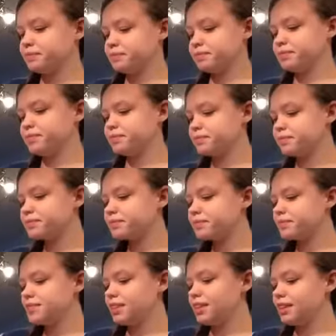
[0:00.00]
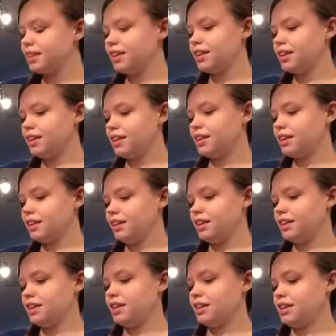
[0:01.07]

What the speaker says: (silence)